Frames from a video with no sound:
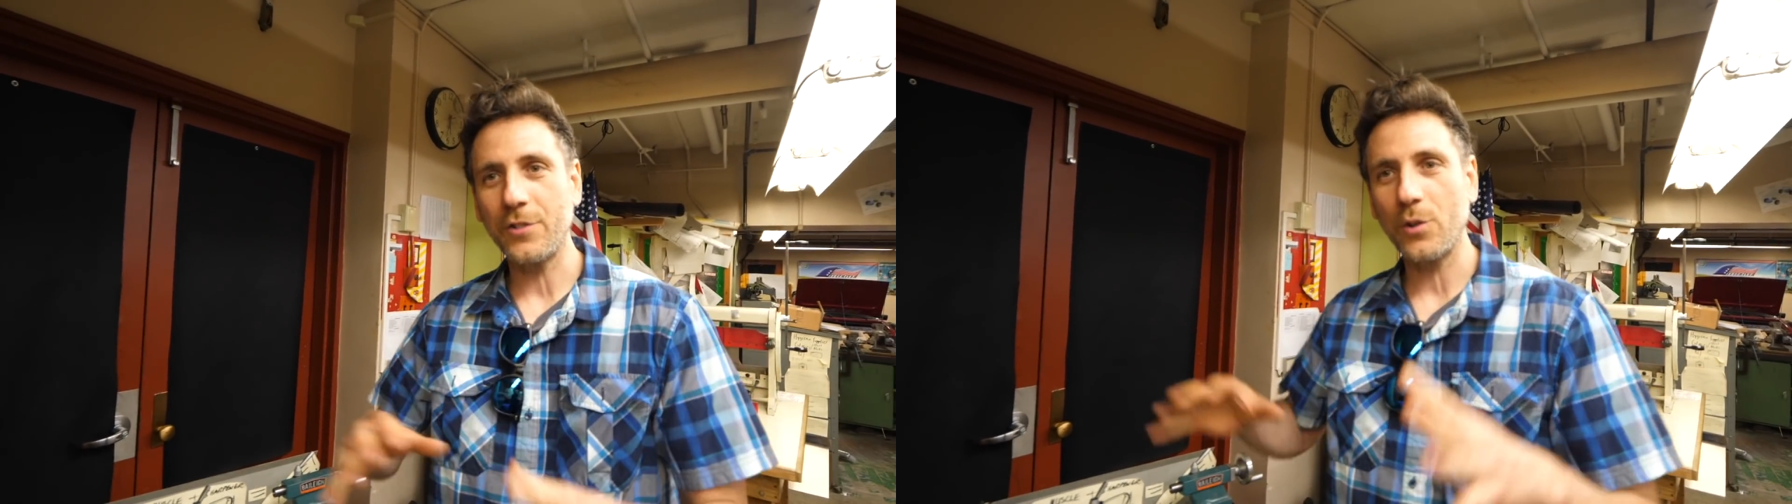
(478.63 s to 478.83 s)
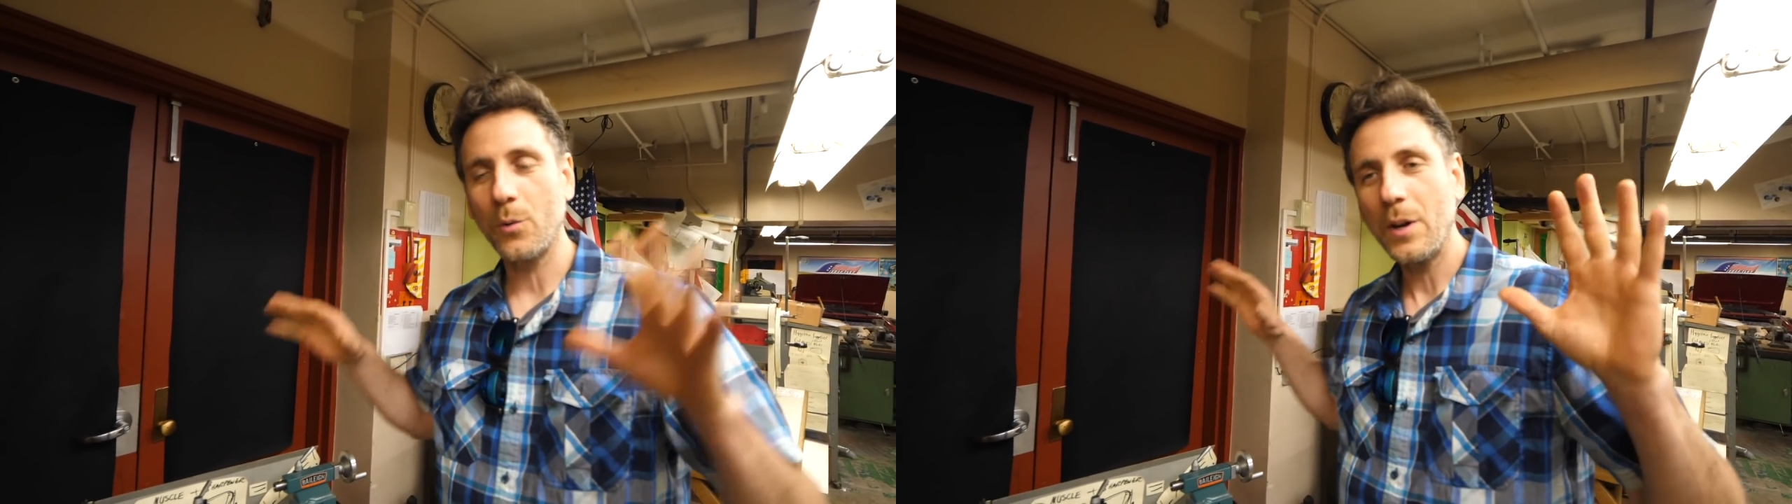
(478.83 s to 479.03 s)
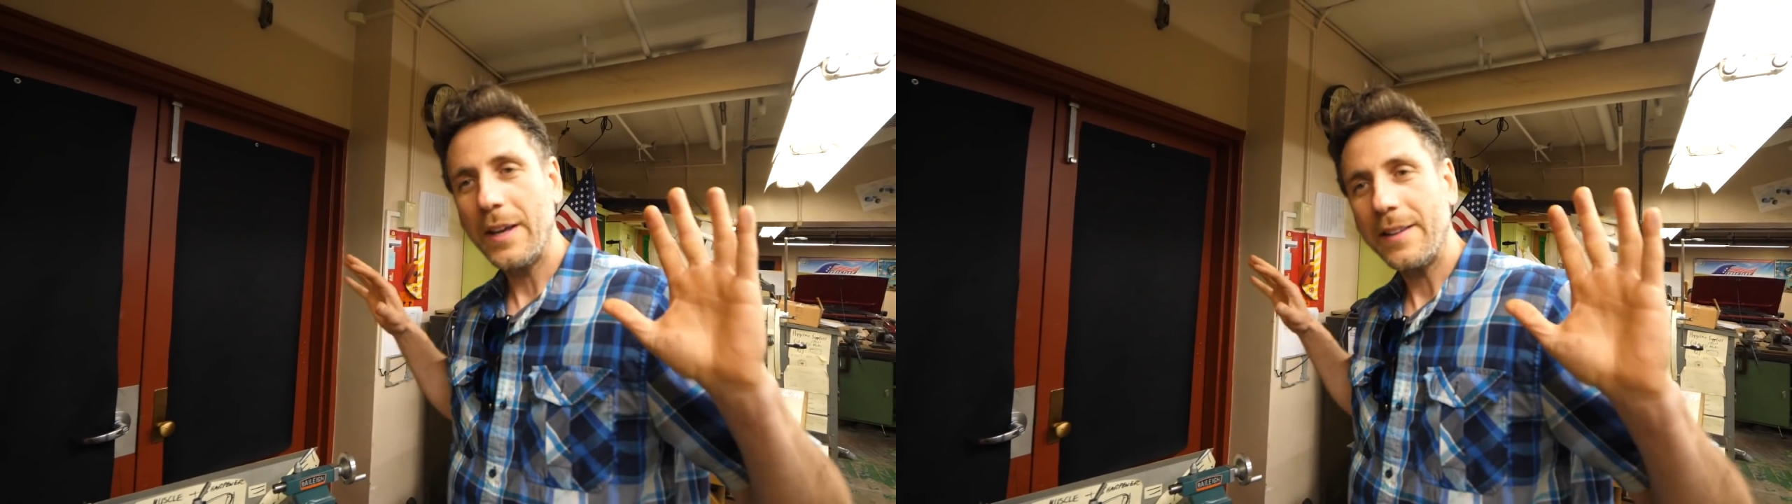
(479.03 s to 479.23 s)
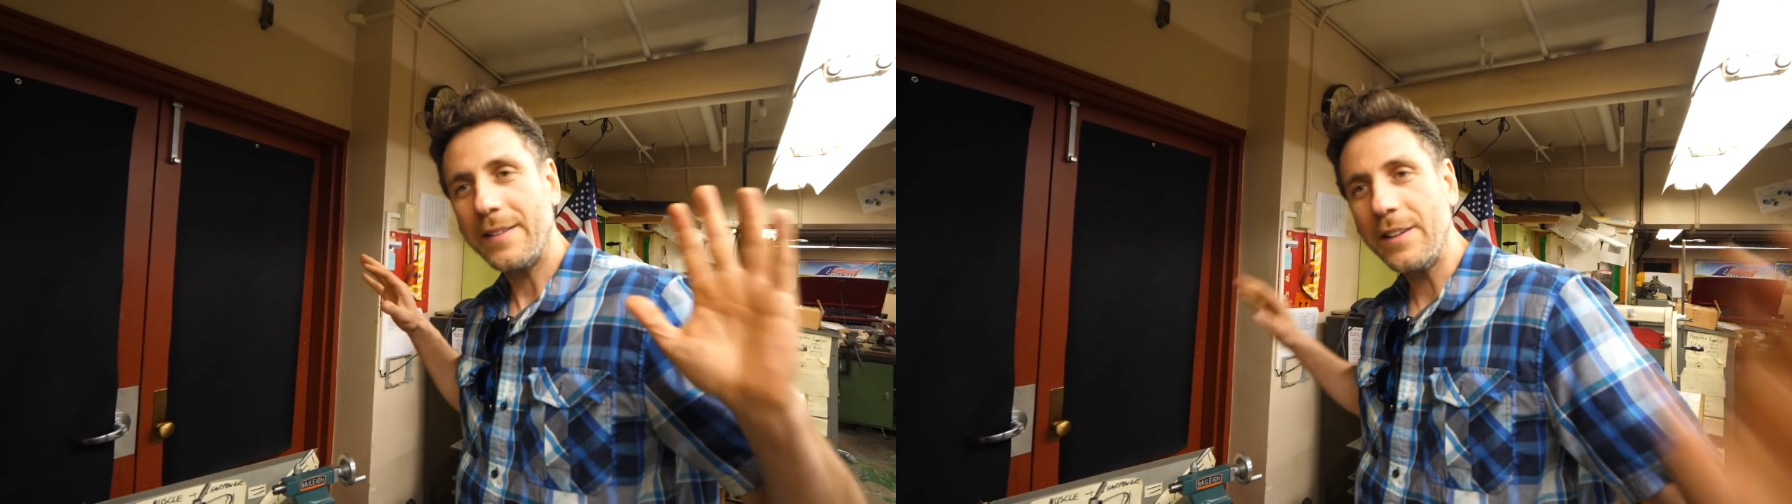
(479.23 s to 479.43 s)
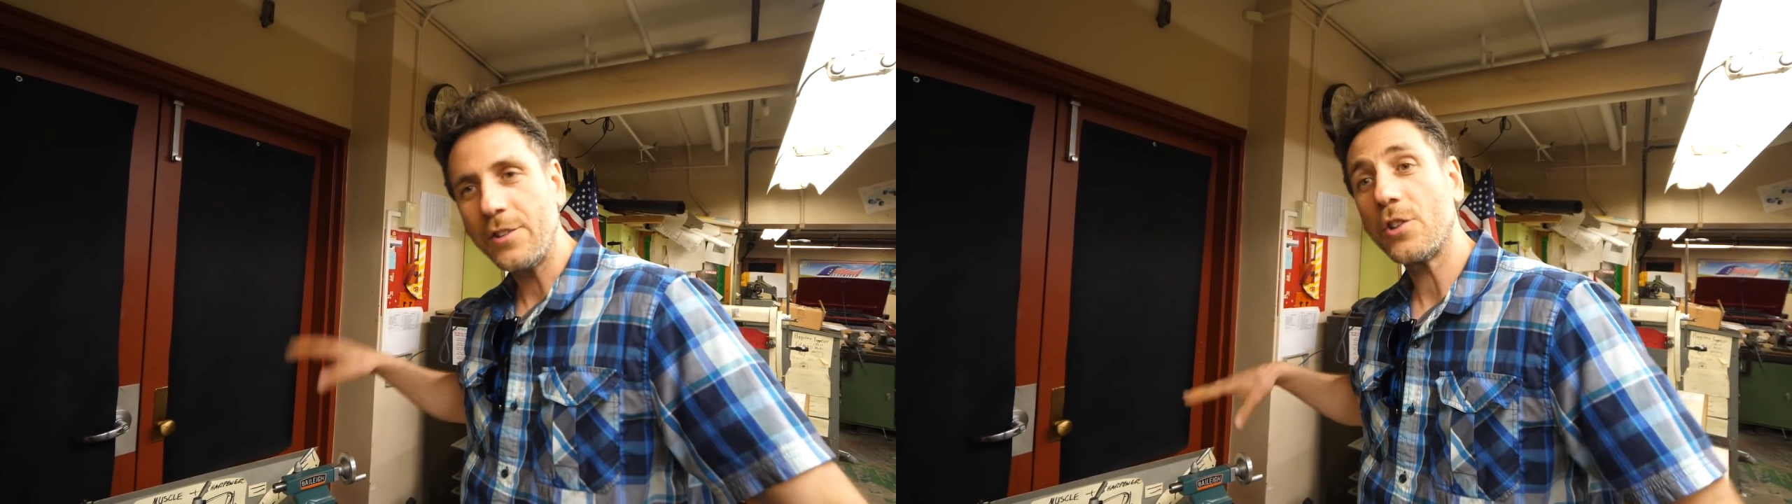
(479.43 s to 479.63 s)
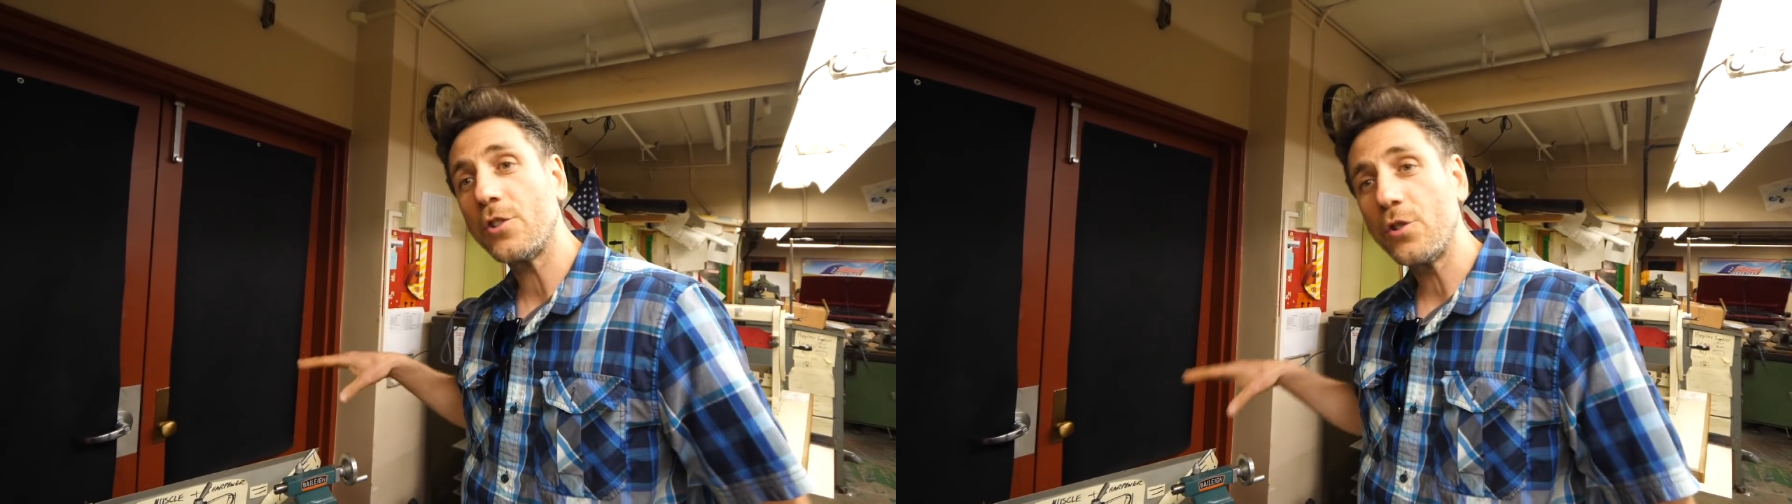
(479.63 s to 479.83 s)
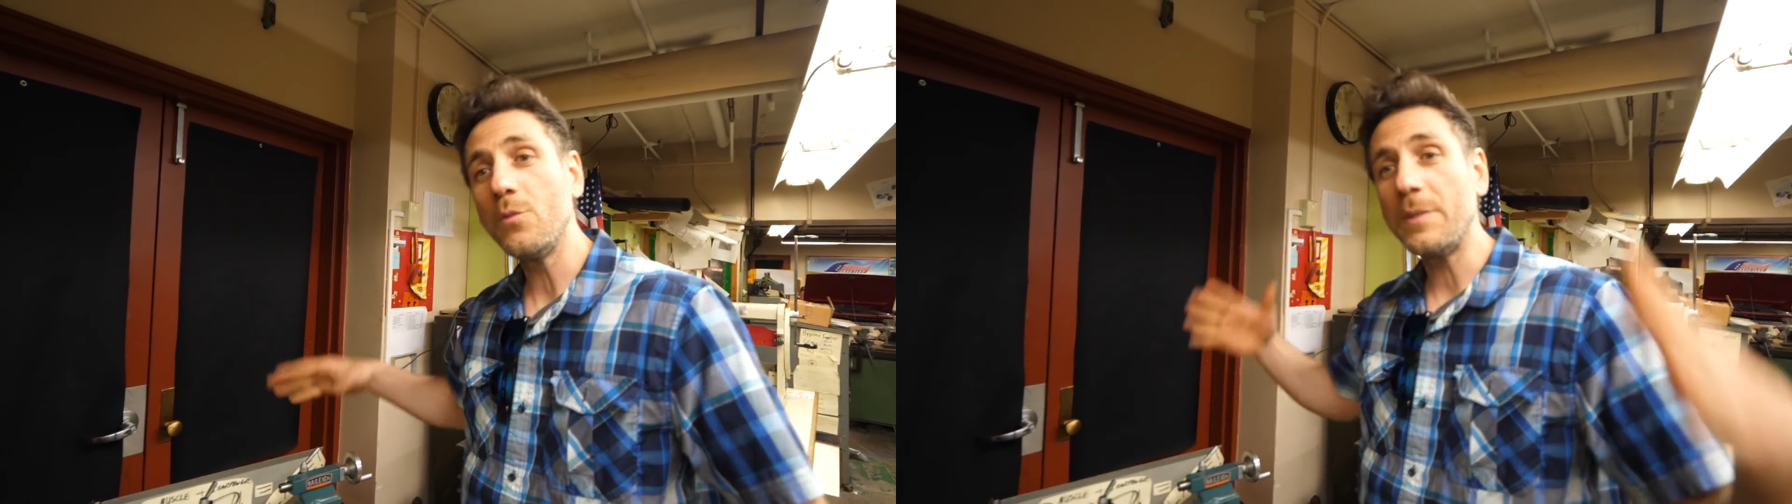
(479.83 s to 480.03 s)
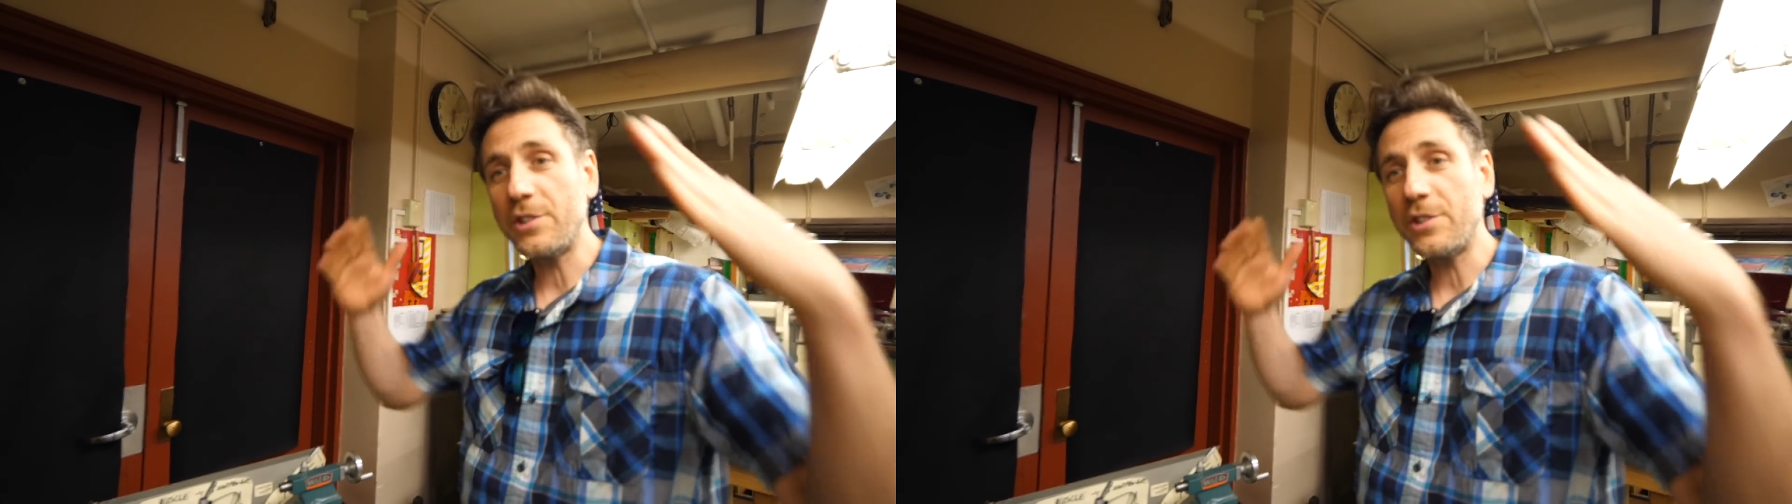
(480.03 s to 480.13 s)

So these are the two